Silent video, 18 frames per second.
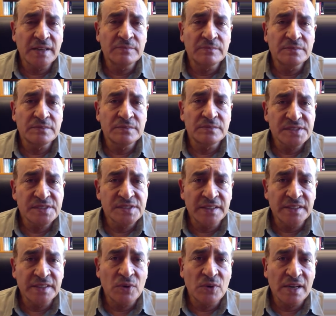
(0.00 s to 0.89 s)
send a
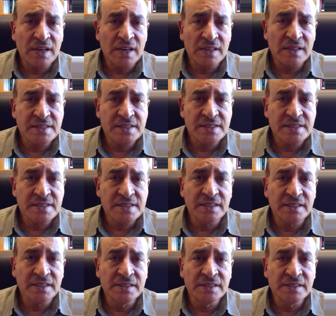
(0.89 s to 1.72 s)
wireless signal,